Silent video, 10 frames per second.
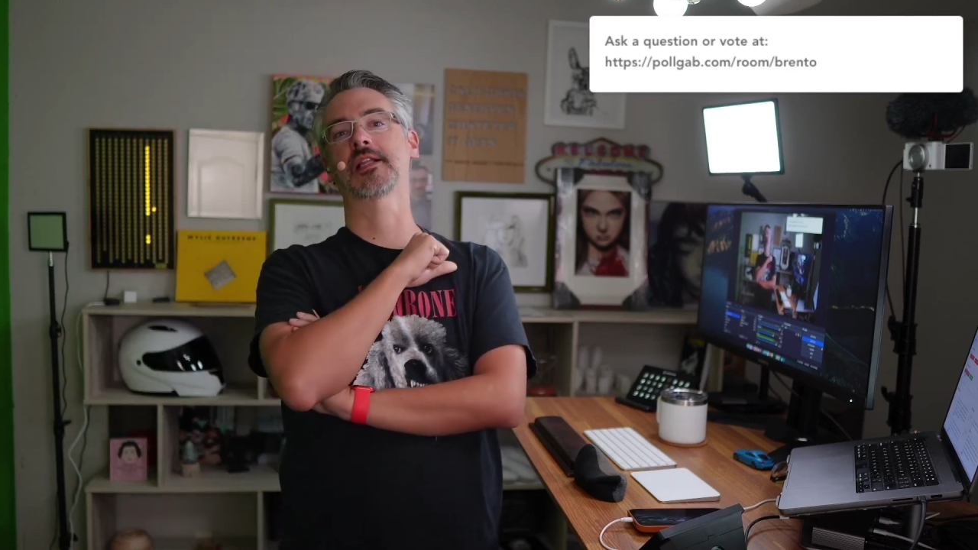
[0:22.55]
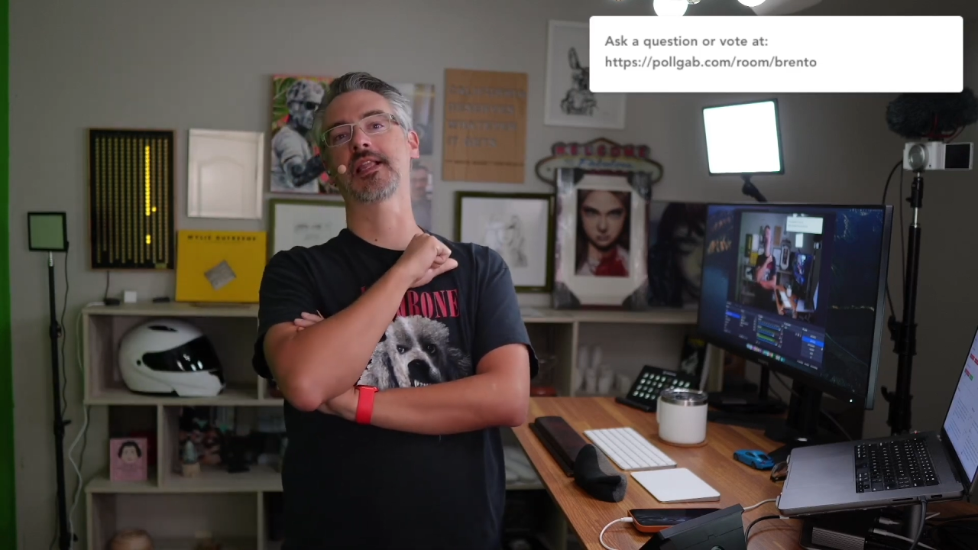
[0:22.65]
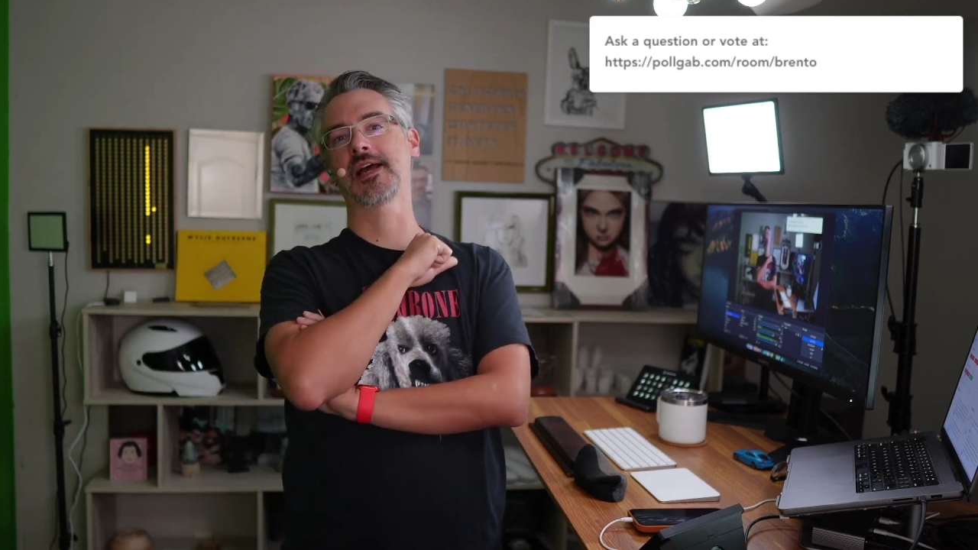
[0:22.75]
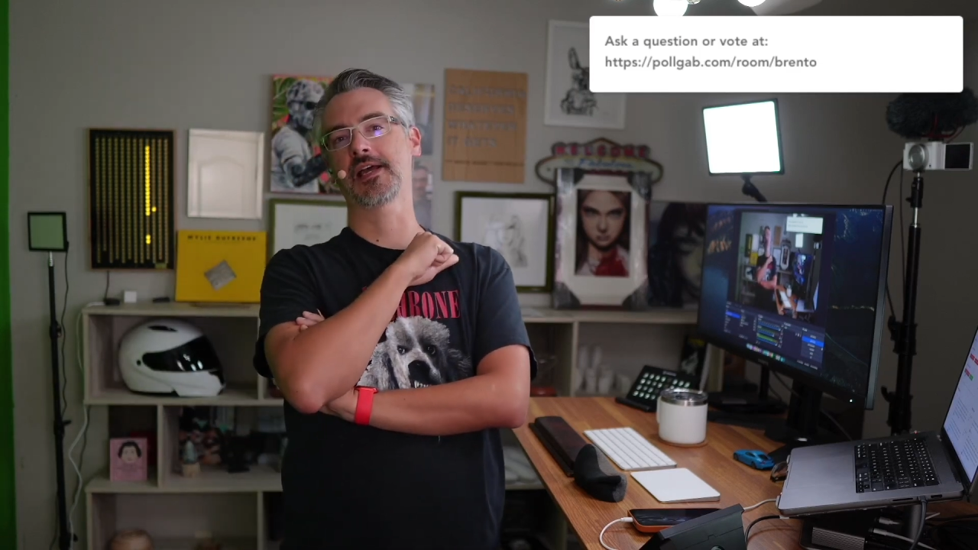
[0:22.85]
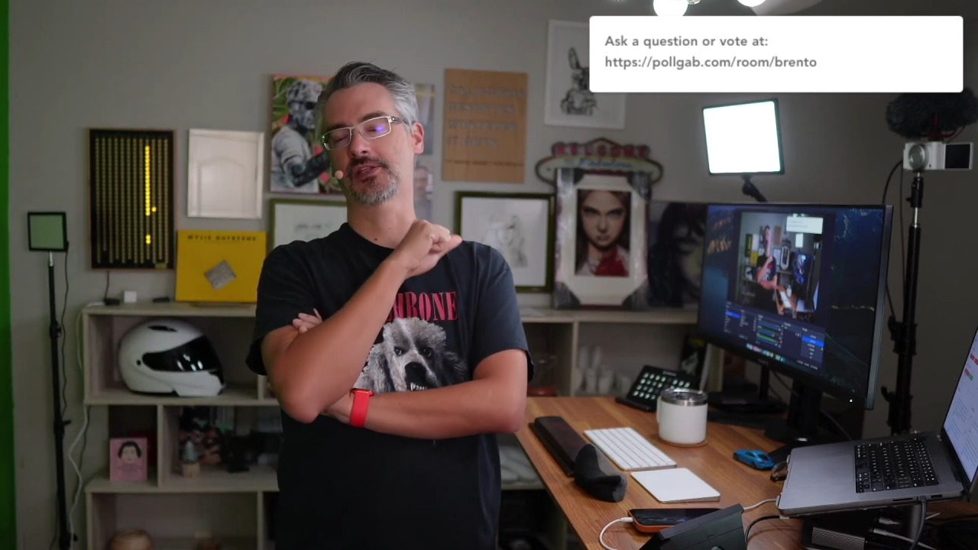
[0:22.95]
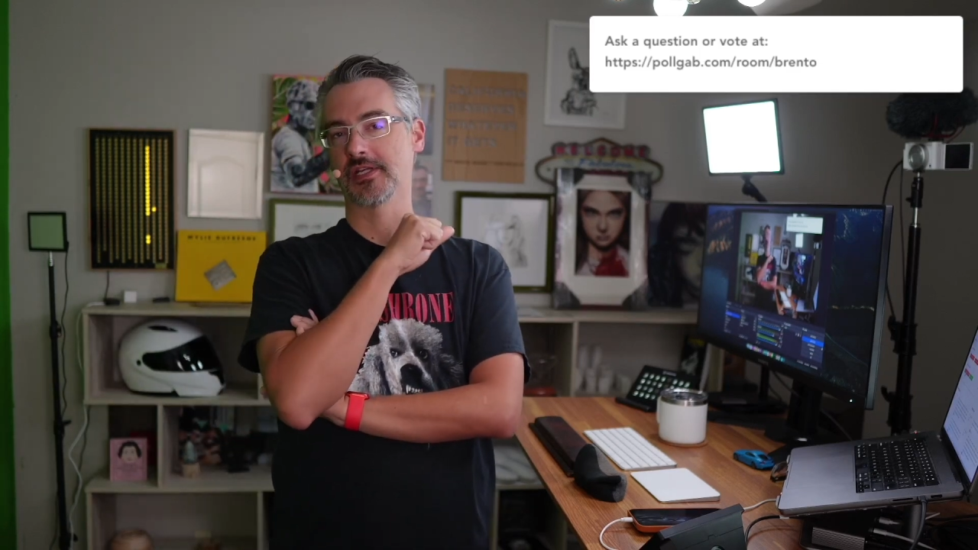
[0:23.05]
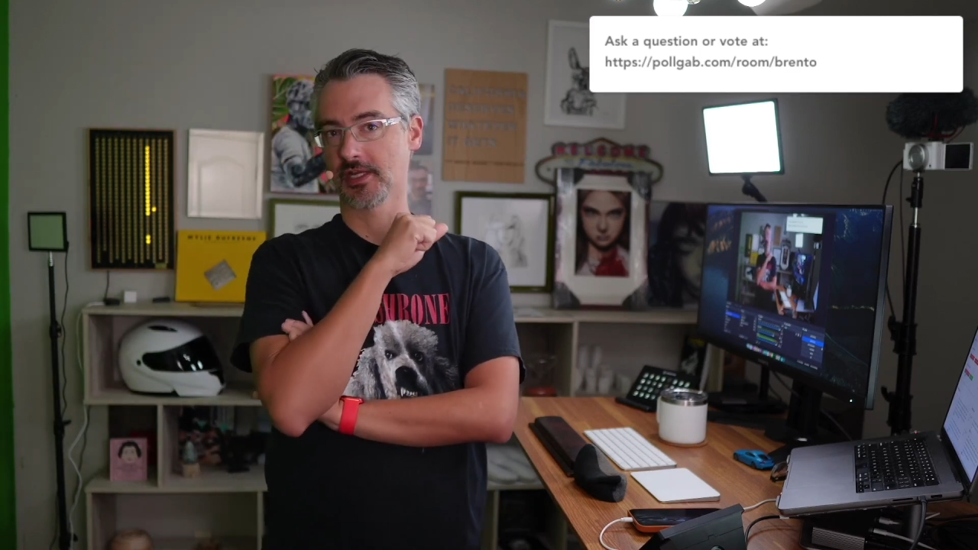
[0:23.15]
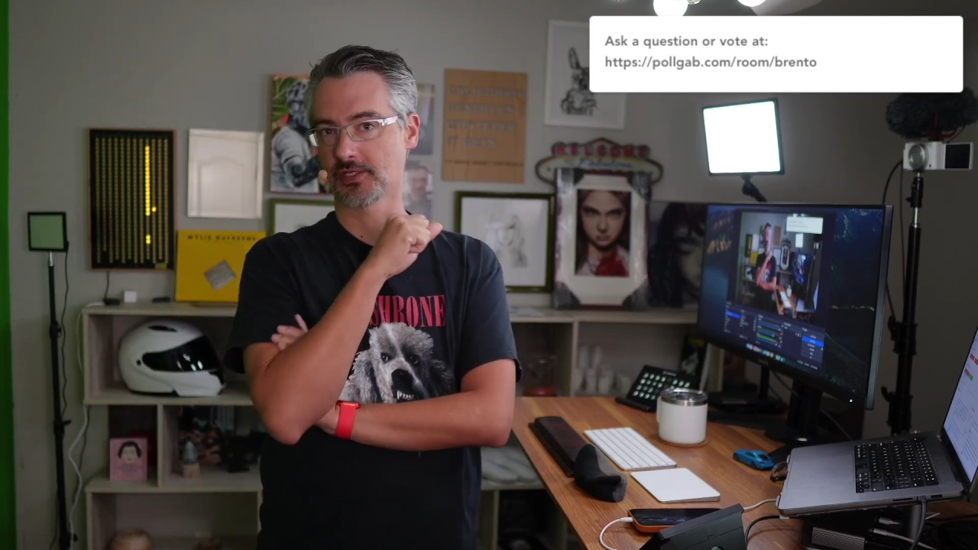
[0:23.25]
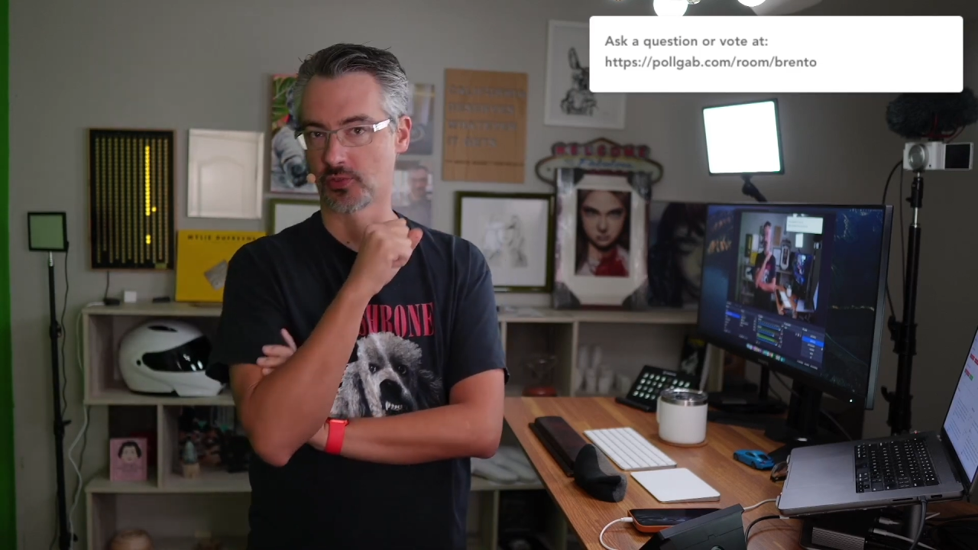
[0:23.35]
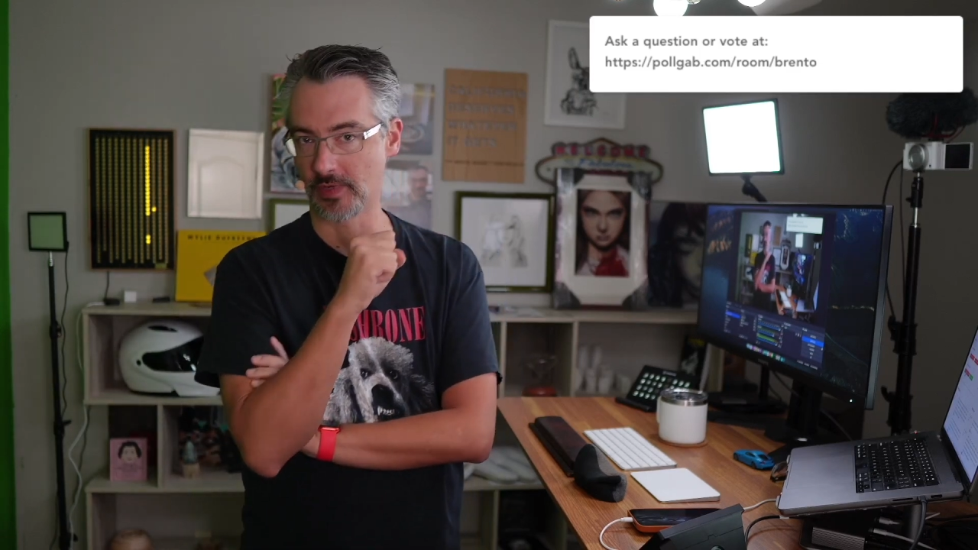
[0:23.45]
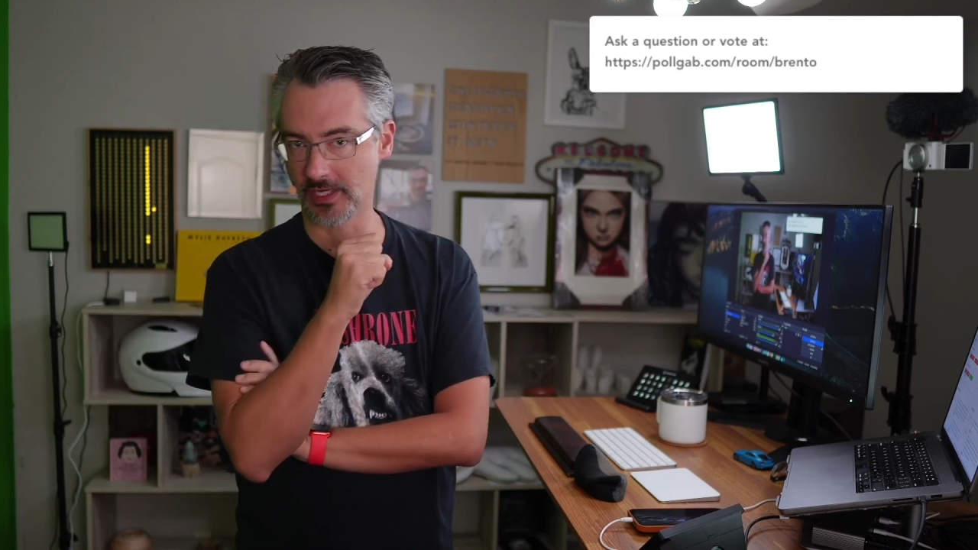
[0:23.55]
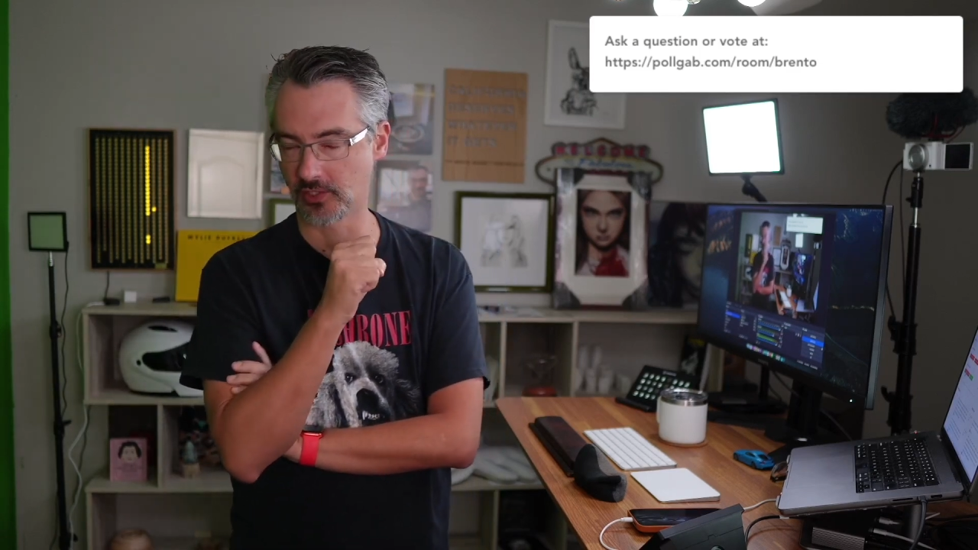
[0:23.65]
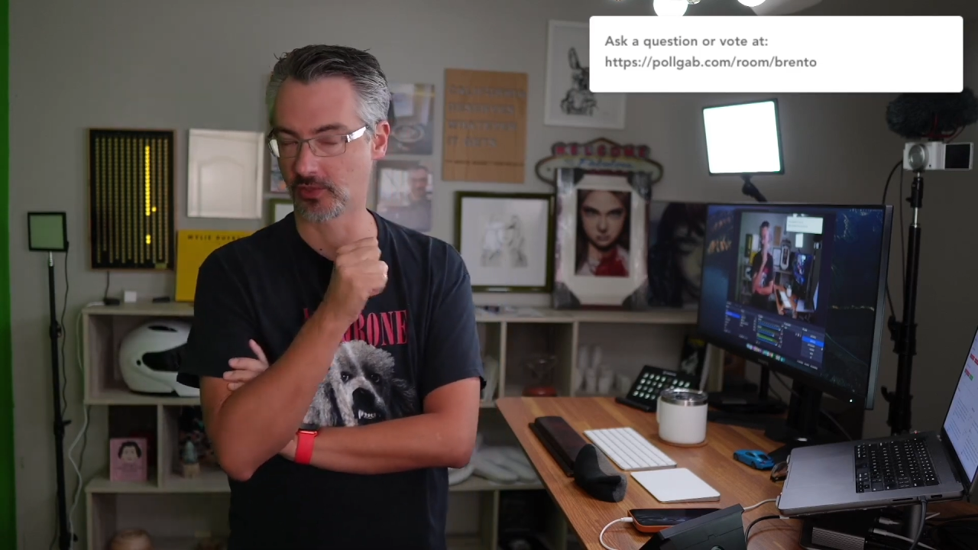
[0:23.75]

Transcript: class next week,